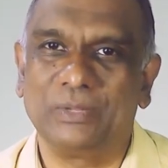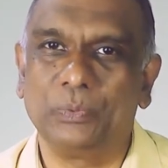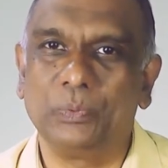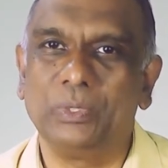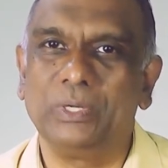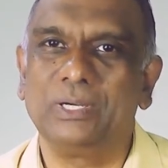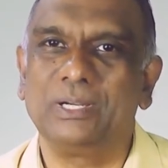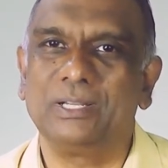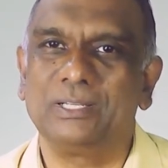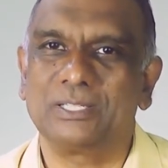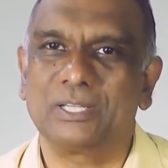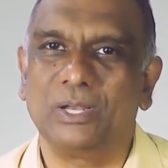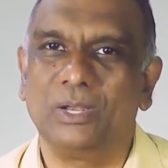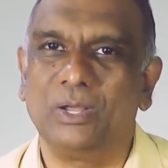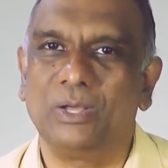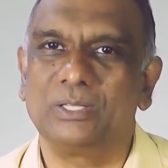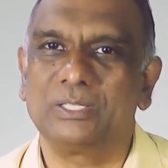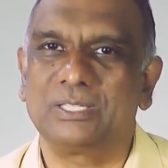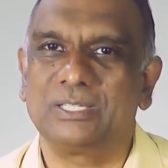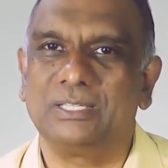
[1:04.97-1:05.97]
The word has
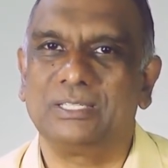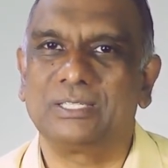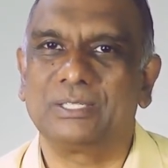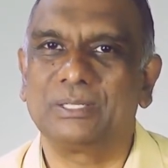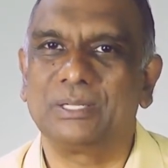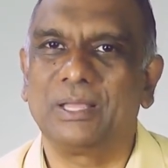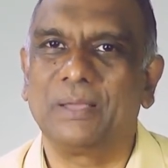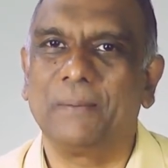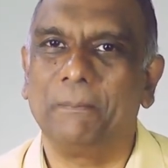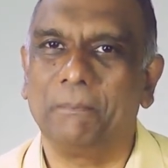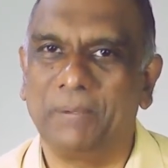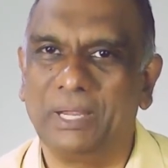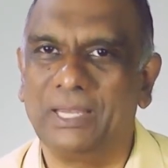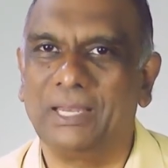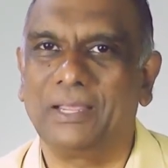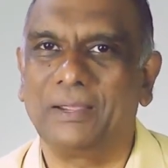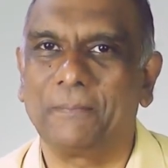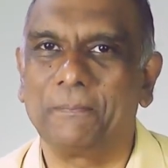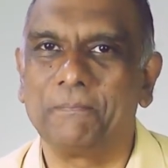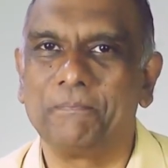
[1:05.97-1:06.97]
lost its
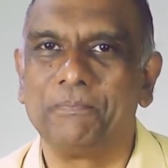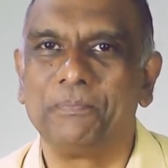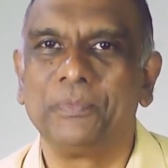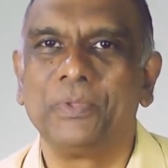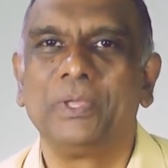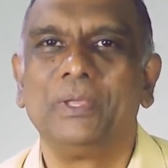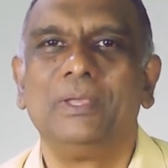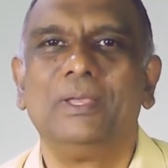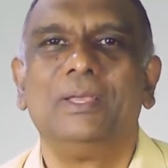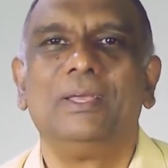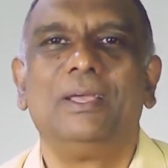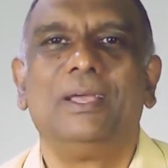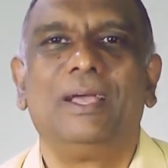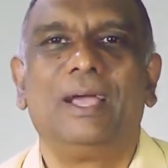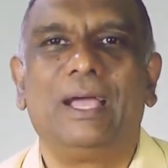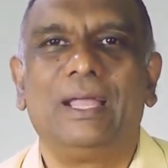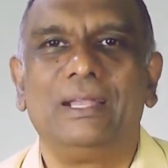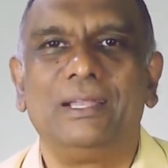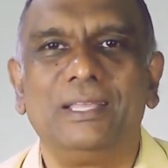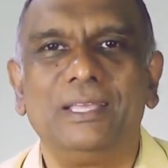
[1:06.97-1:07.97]
meaning.
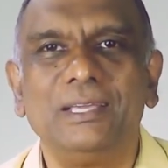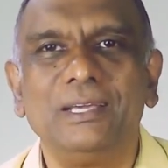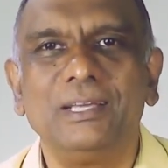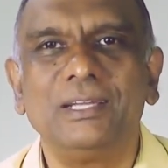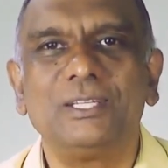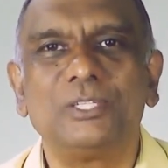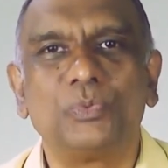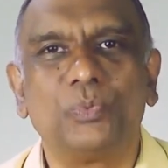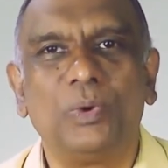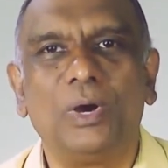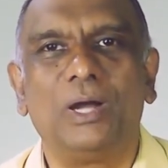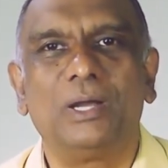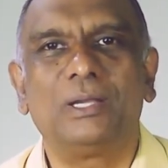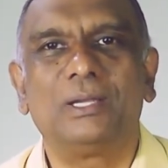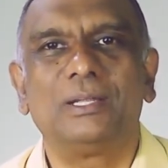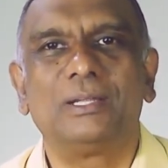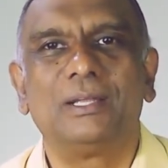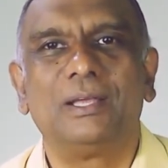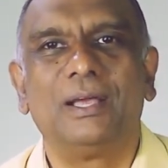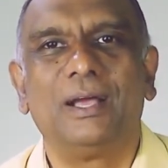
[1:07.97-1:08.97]
And here is
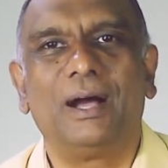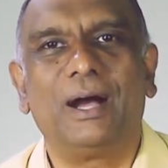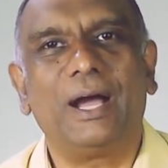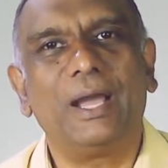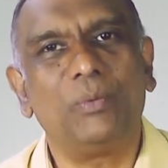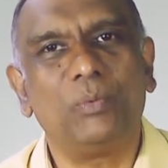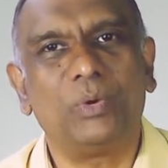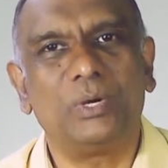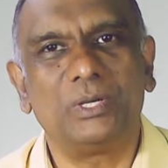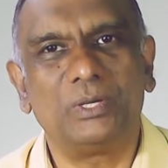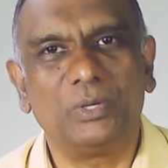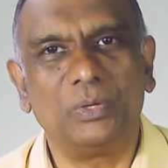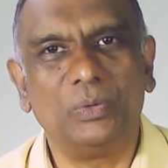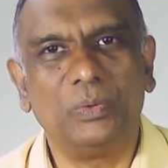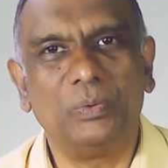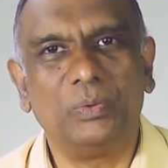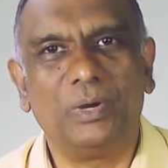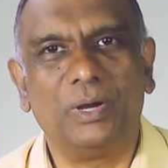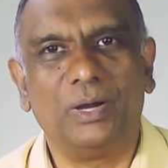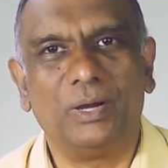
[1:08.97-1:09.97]
what I want
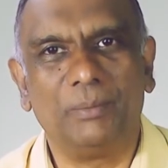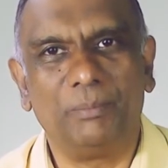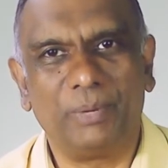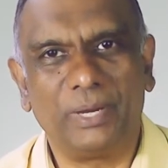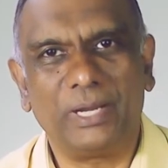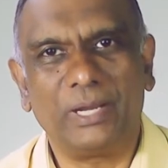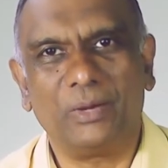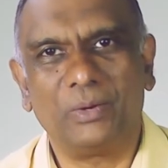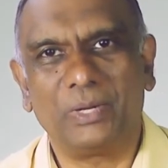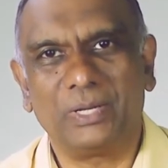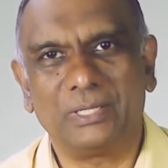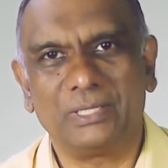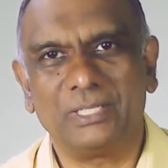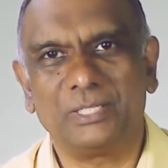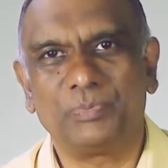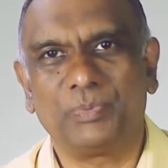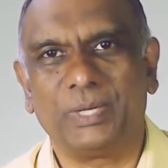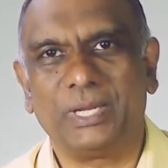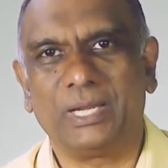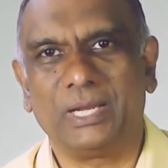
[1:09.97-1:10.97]
to bring out at
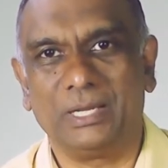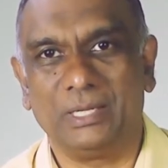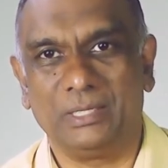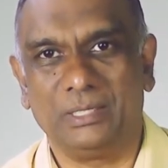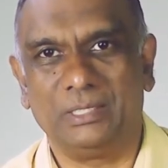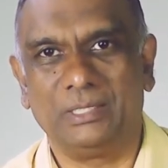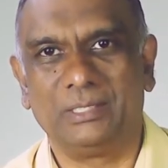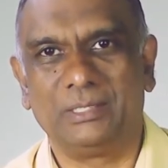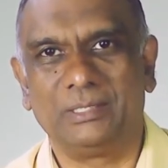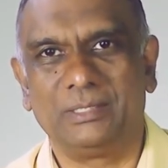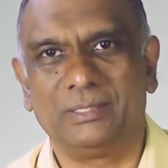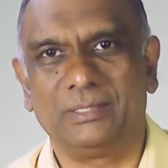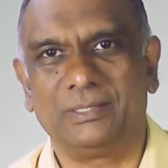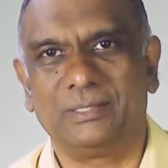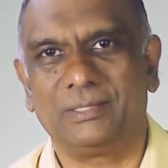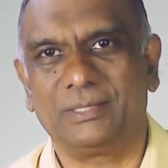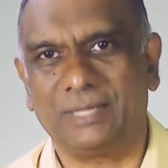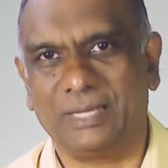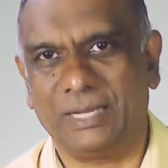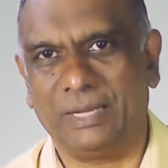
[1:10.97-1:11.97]
this particular
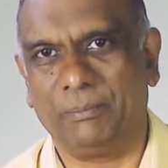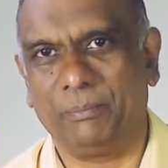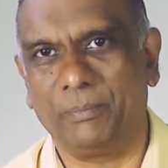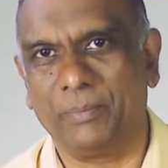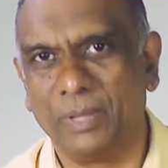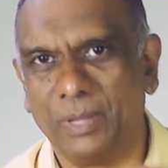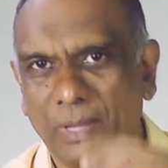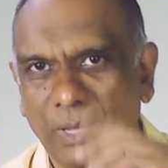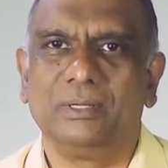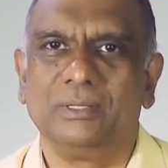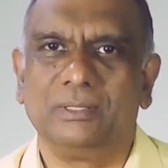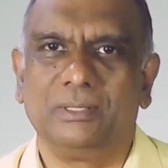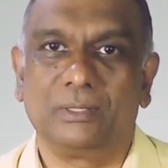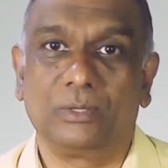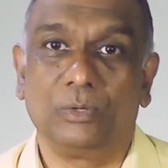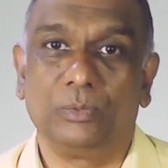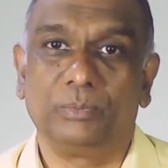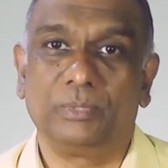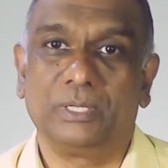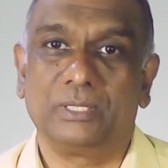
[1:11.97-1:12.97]
time. The
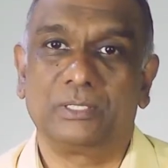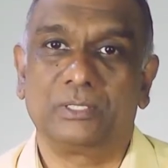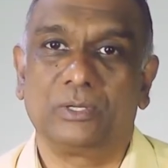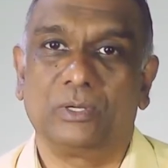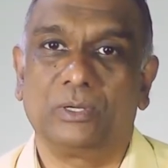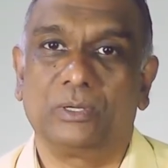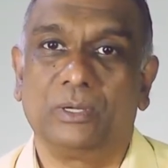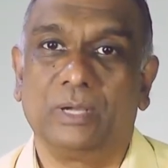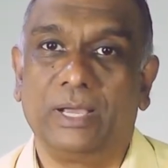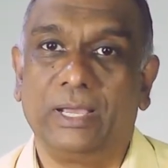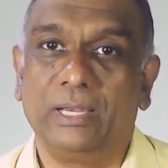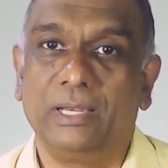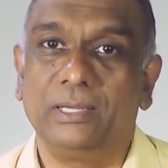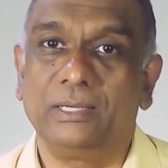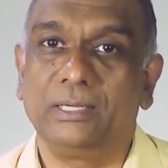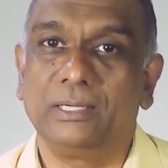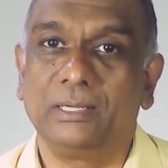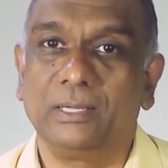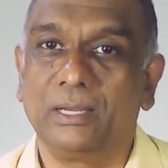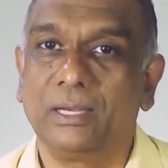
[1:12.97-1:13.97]
group that's
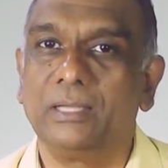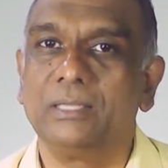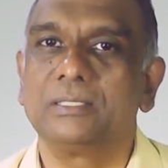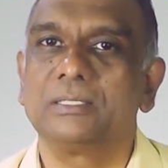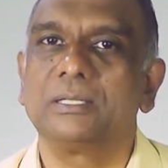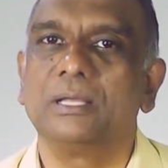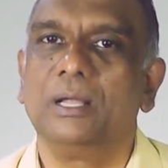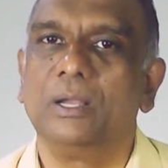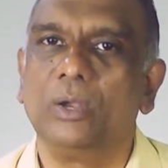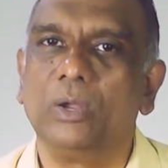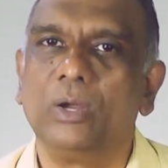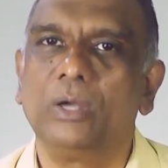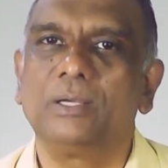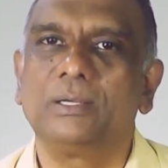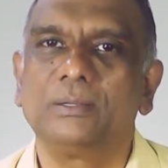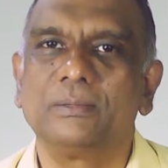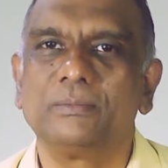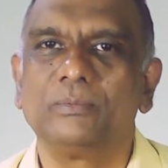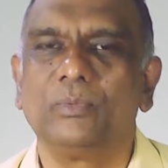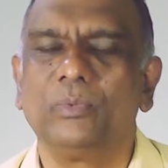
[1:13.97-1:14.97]
highlighting grace a
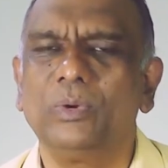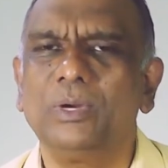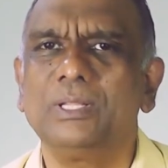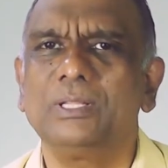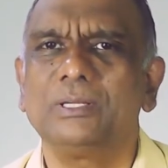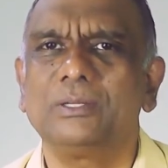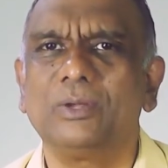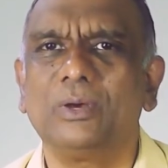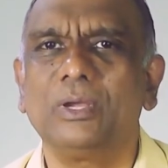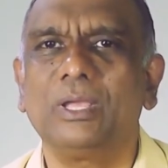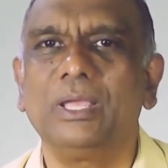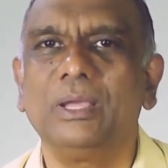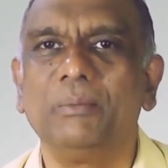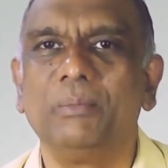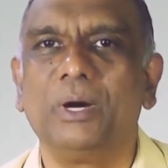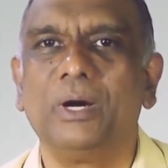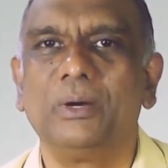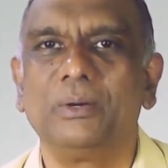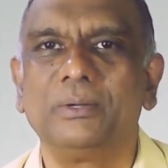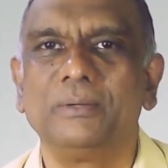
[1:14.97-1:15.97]
lot. What are they talking
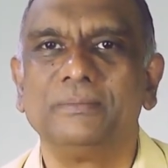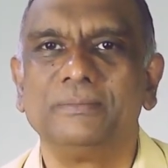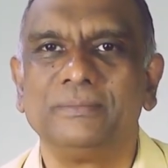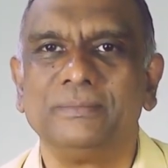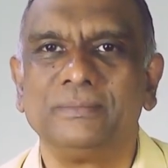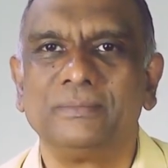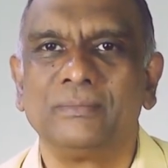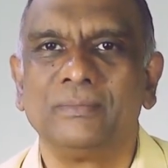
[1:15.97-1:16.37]
about?